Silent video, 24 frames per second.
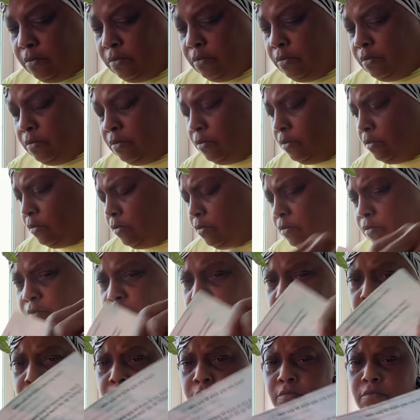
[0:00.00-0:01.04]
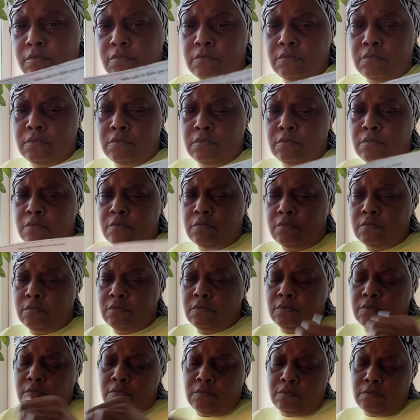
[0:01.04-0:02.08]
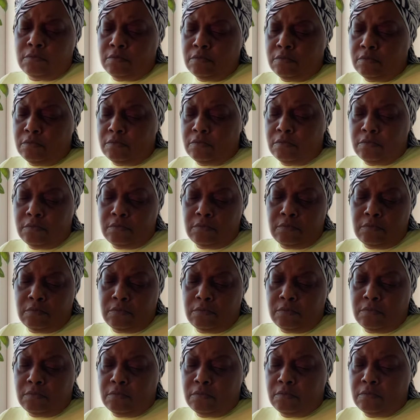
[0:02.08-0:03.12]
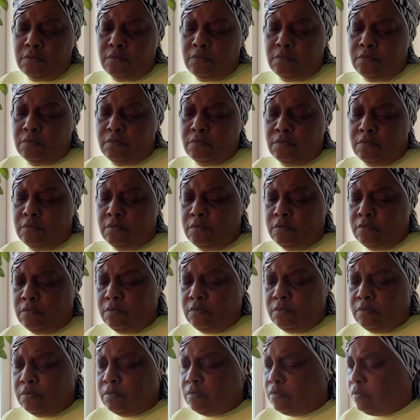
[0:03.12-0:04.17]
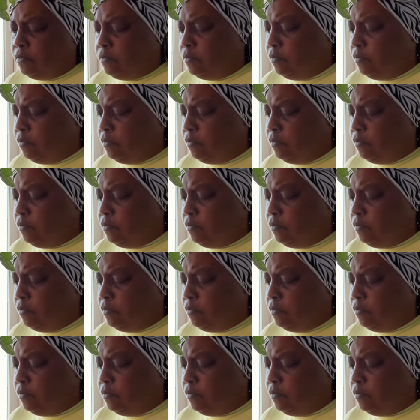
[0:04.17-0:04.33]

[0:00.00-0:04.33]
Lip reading: (no one is talking)